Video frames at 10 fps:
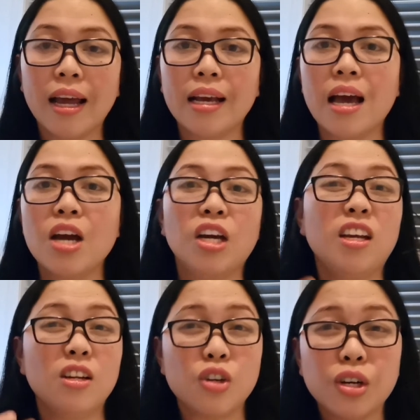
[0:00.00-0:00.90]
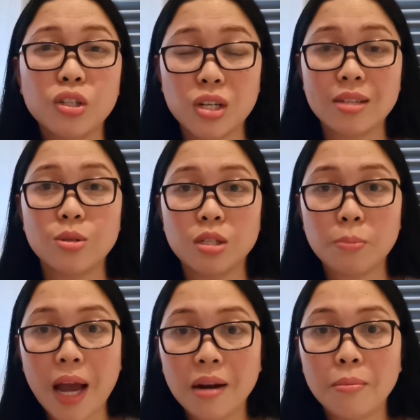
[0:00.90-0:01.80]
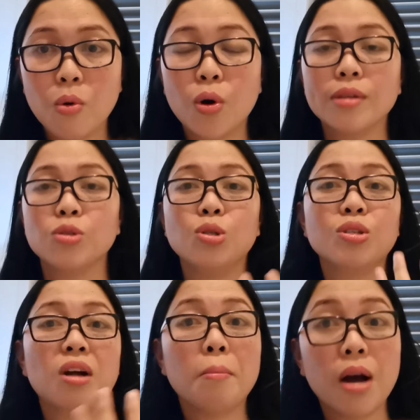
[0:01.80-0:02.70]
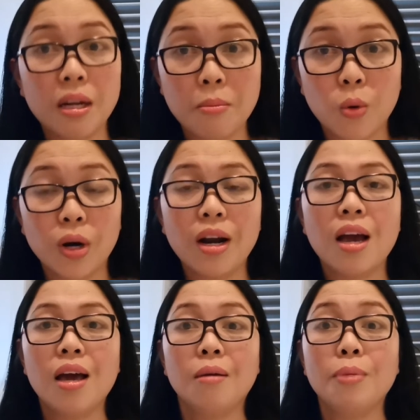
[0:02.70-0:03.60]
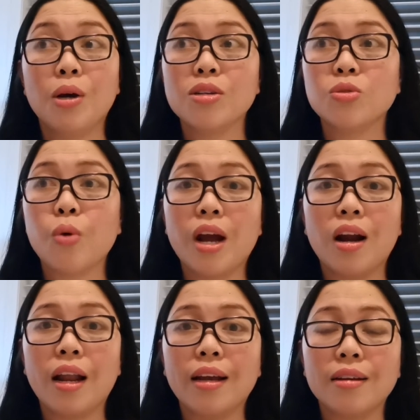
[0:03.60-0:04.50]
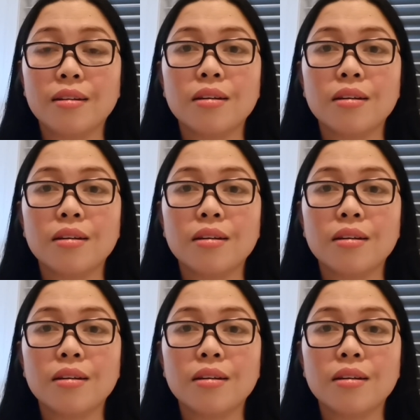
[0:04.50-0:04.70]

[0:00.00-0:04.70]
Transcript: Like, it encouraged us to spend more, to use our money more, because we are like